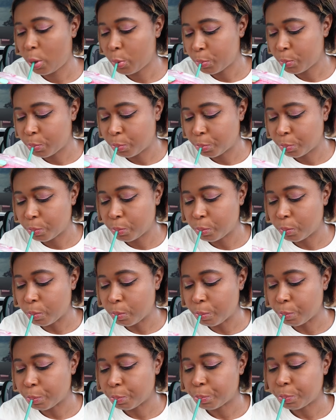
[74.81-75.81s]

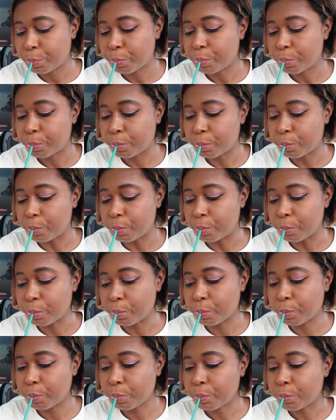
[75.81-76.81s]

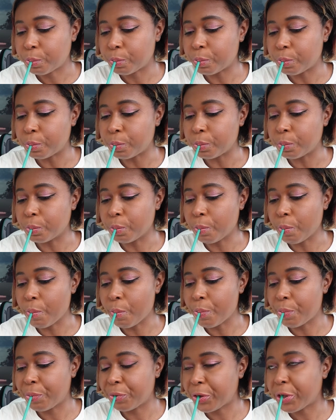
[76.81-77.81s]

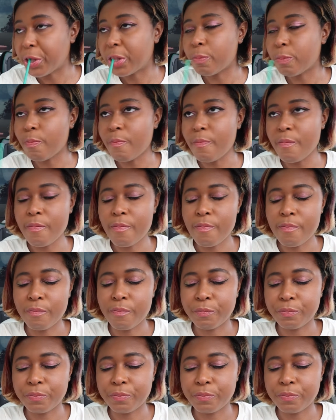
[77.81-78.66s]
Nobody speaks.